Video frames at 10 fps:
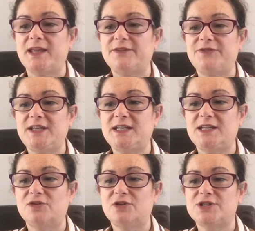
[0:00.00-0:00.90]
If the
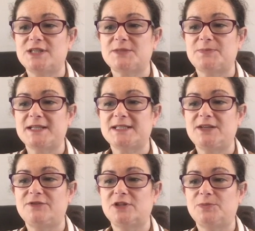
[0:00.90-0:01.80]
etiology is
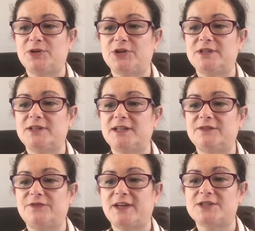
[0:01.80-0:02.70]
bacterial burden,
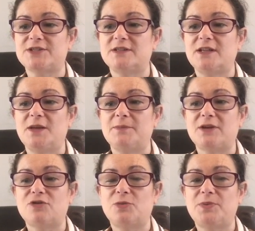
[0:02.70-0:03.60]
infection,
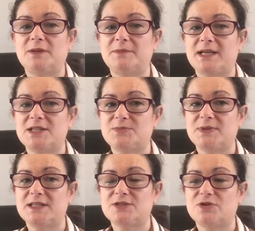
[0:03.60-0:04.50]
microbial
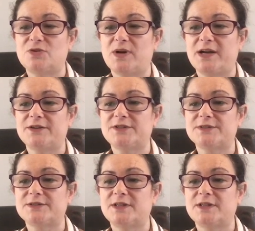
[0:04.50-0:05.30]
management is required.